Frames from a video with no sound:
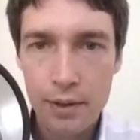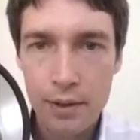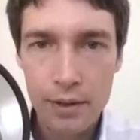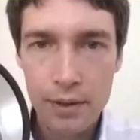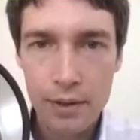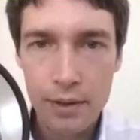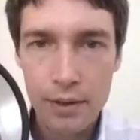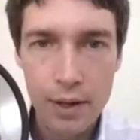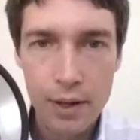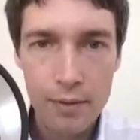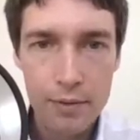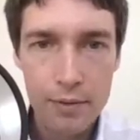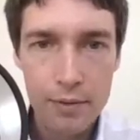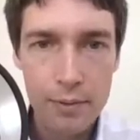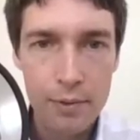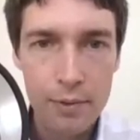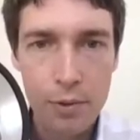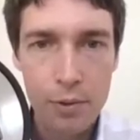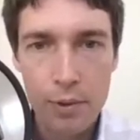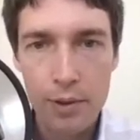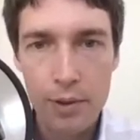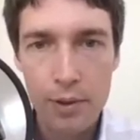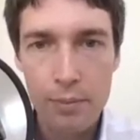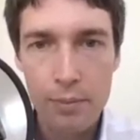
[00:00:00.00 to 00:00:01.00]
yeah, have the
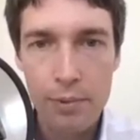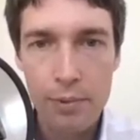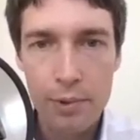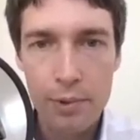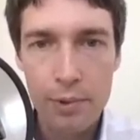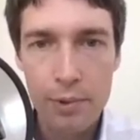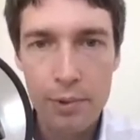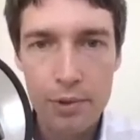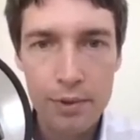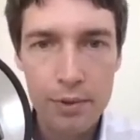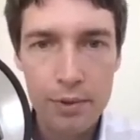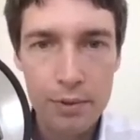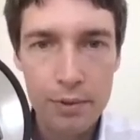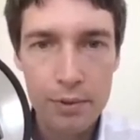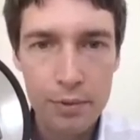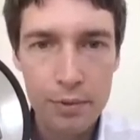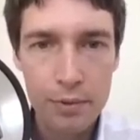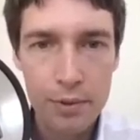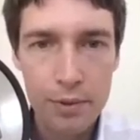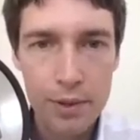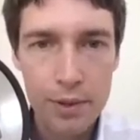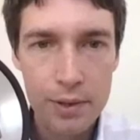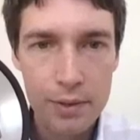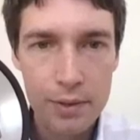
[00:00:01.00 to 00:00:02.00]
query permission to
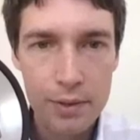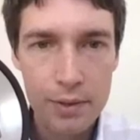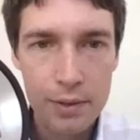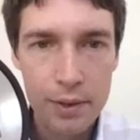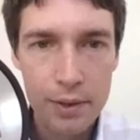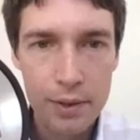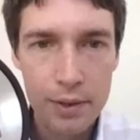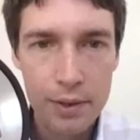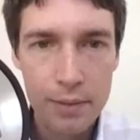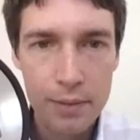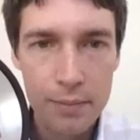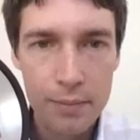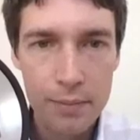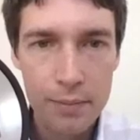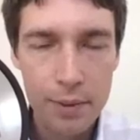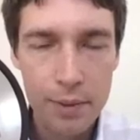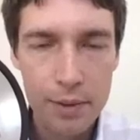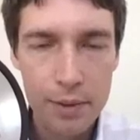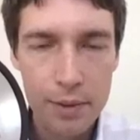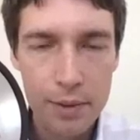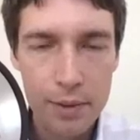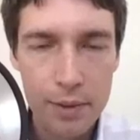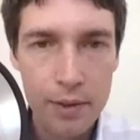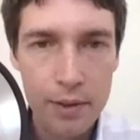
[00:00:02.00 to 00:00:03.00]
do this, um,
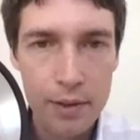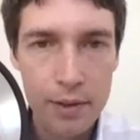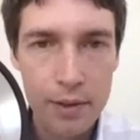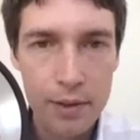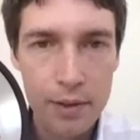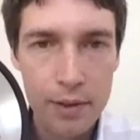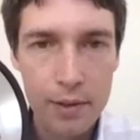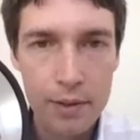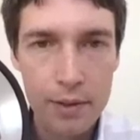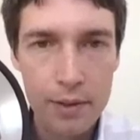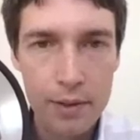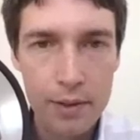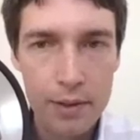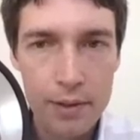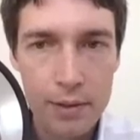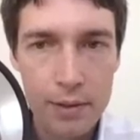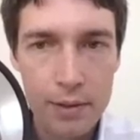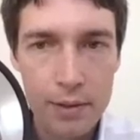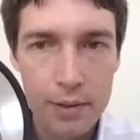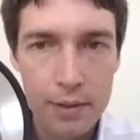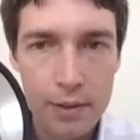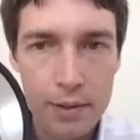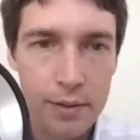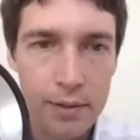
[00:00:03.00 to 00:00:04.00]
but uh, in
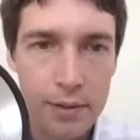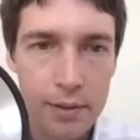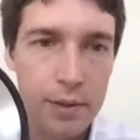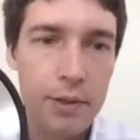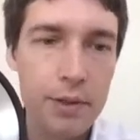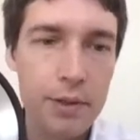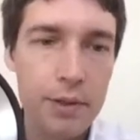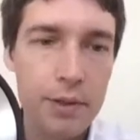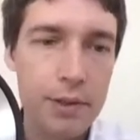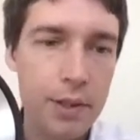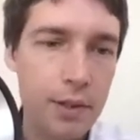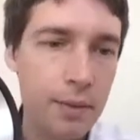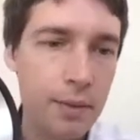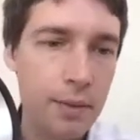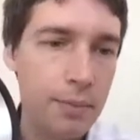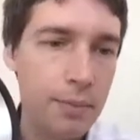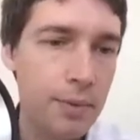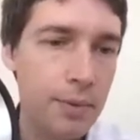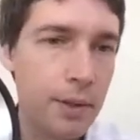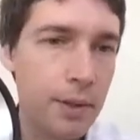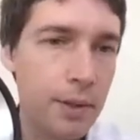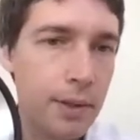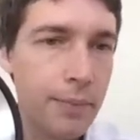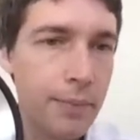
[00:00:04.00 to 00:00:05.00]
this default setup,
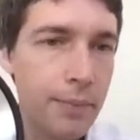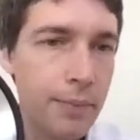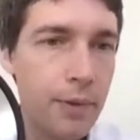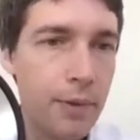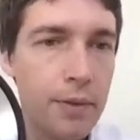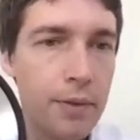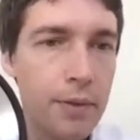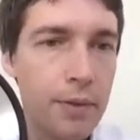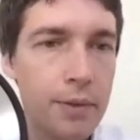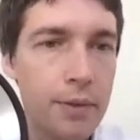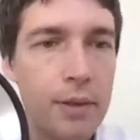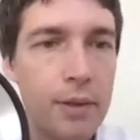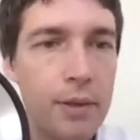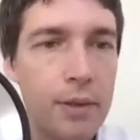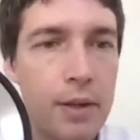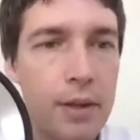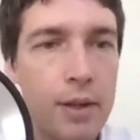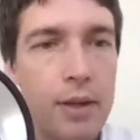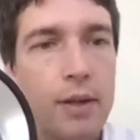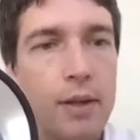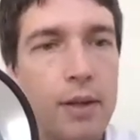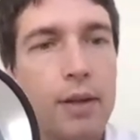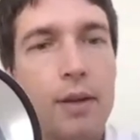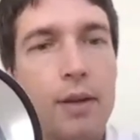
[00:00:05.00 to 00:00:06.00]
um, all the
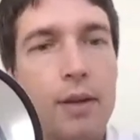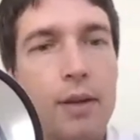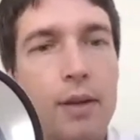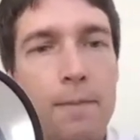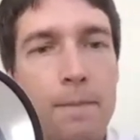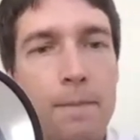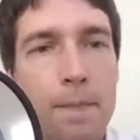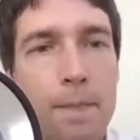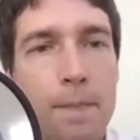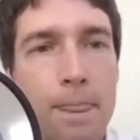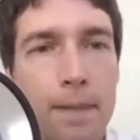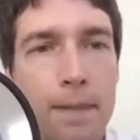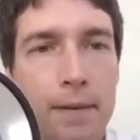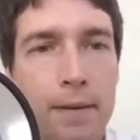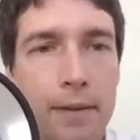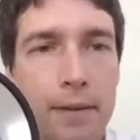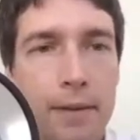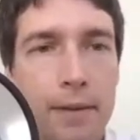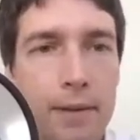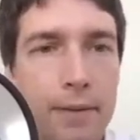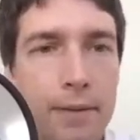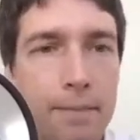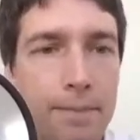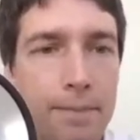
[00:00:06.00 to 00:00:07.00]

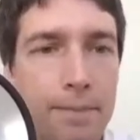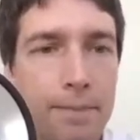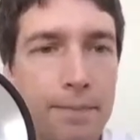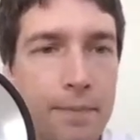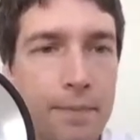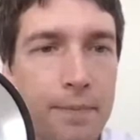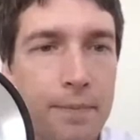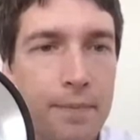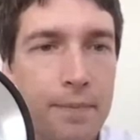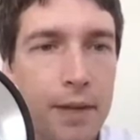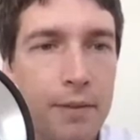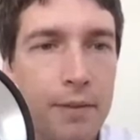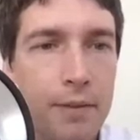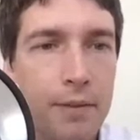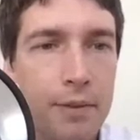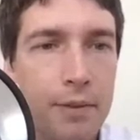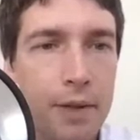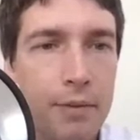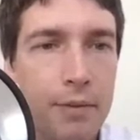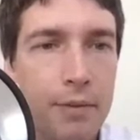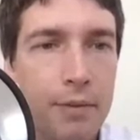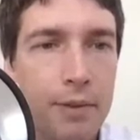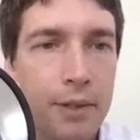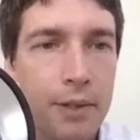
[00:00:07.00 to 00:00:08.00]
um, every
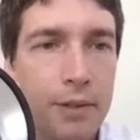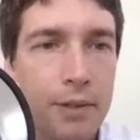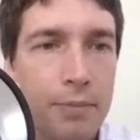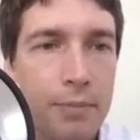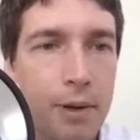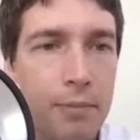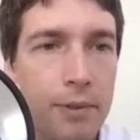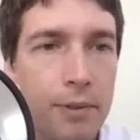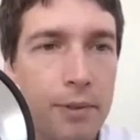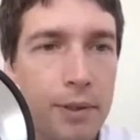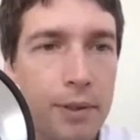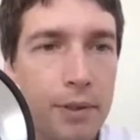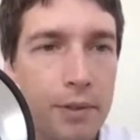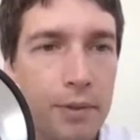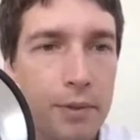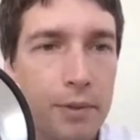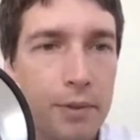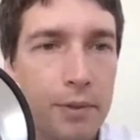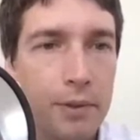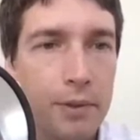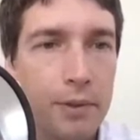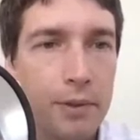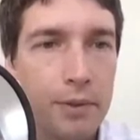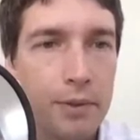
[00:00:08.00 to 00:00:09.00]
everything is public, so
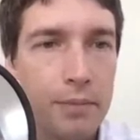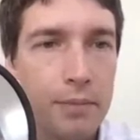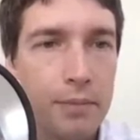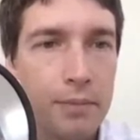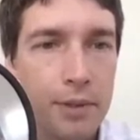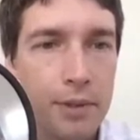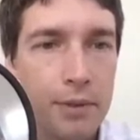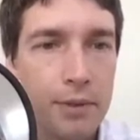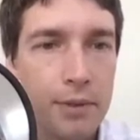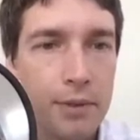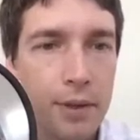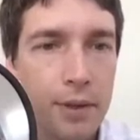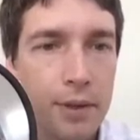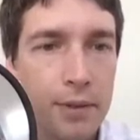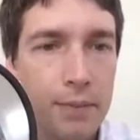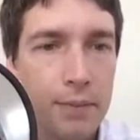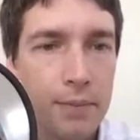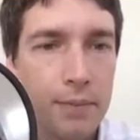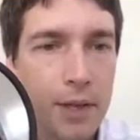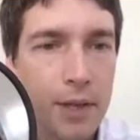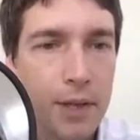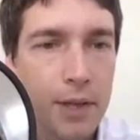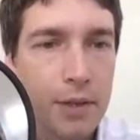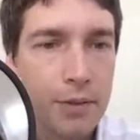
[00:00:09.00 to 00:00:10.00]
it's it's fine.
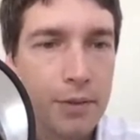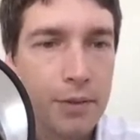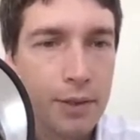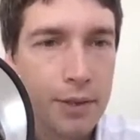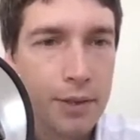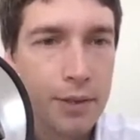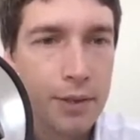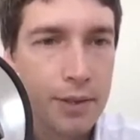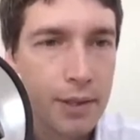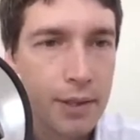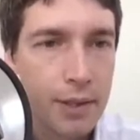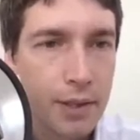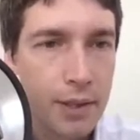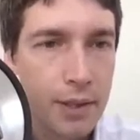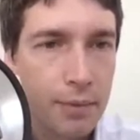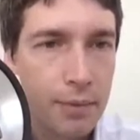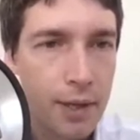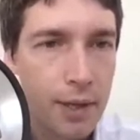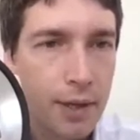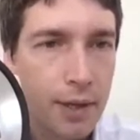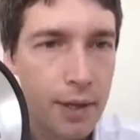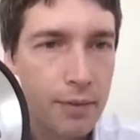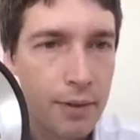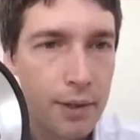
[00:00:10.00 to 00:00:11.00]
So you can see that we
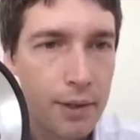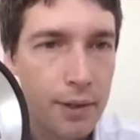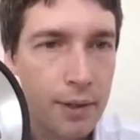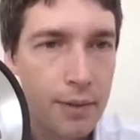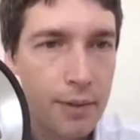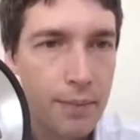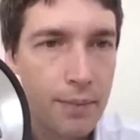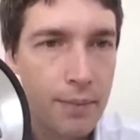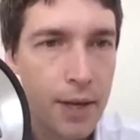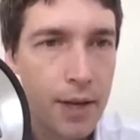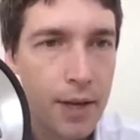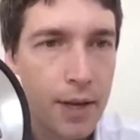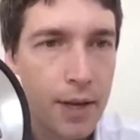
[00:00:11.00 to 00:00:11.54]
have uh,